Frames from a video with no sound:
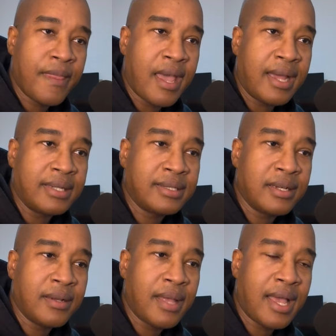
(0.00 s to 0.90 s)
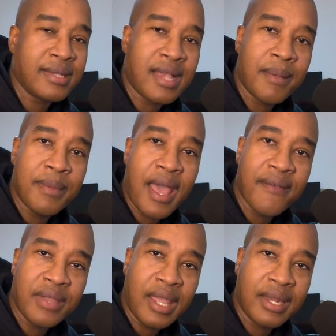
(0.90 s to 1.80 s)
that uh, as I'm
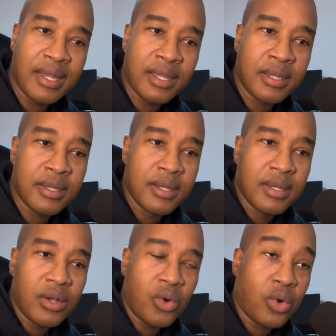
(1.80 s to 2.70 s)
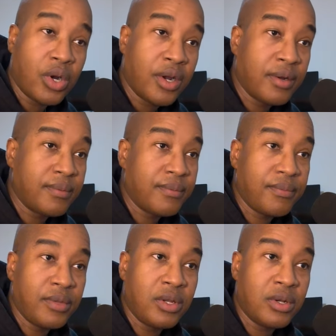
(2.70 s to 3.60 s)
navigating or
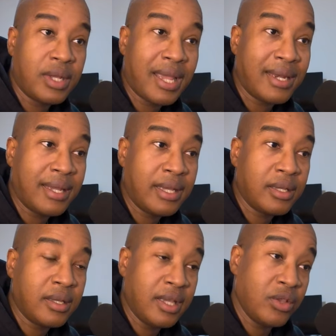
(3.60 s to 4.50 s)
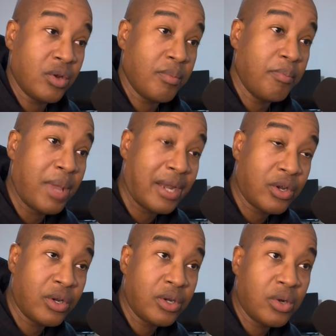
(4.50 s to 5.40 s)
you know getting either
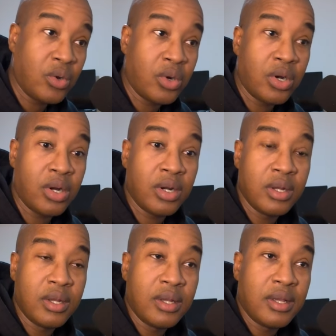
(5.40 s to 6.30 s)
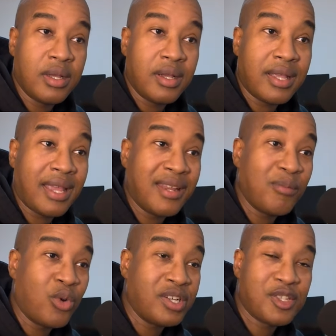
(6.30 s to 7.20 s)
better or uh, getting
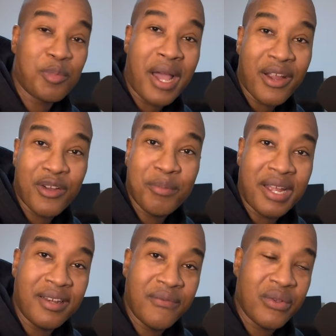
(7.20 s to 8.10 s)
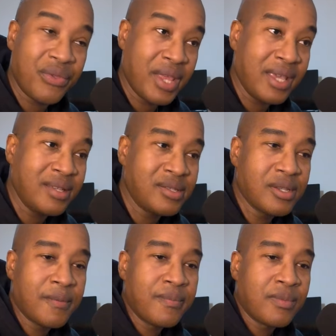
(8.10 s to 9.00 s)
more inspired by different things,
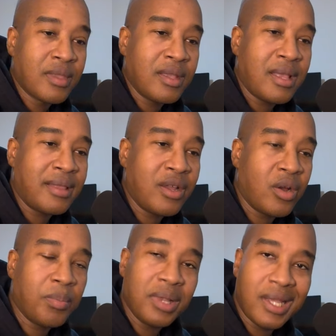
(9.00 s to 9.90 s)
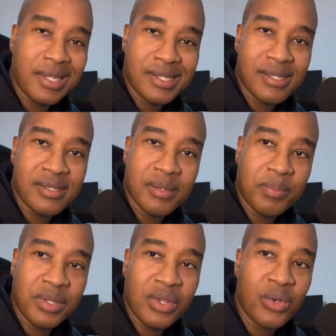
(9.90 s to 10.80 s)
that there are places to
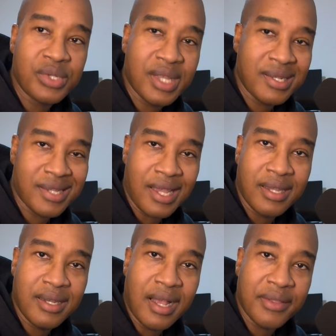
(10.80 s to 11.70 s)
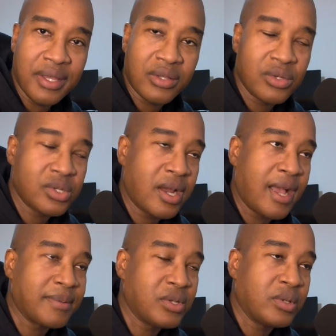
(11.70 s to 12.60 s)
put those things in. I think those are
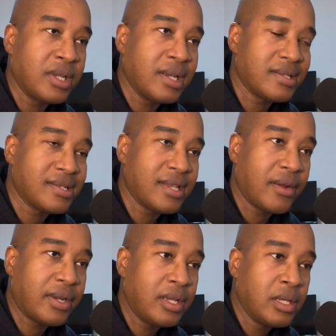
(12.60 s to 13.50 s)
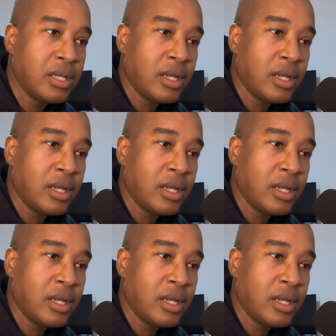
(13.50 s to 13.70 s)
absolutely necessary,